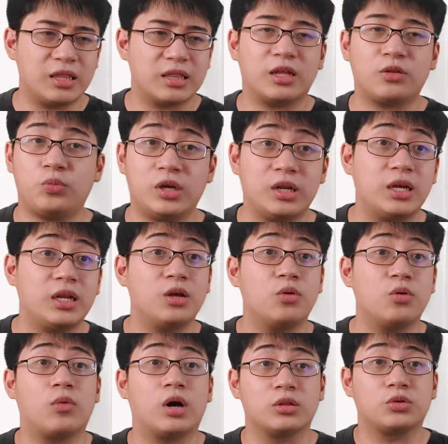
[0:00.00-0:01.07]
that we really
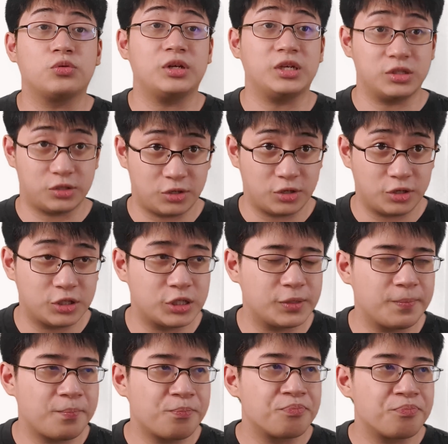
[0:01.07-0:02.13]
want to research.
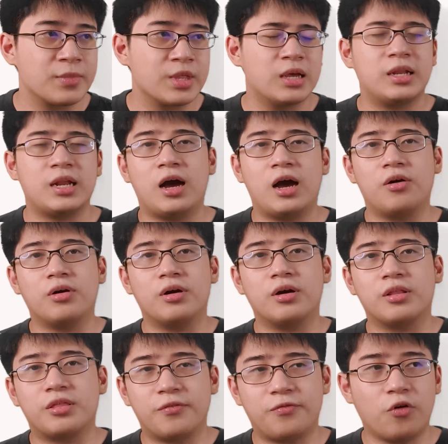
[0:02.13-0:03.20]
Now,
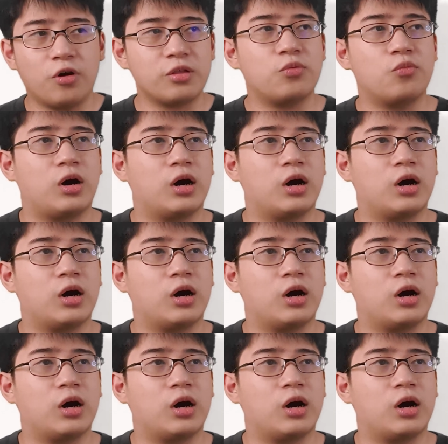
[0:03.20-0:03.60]
the fourth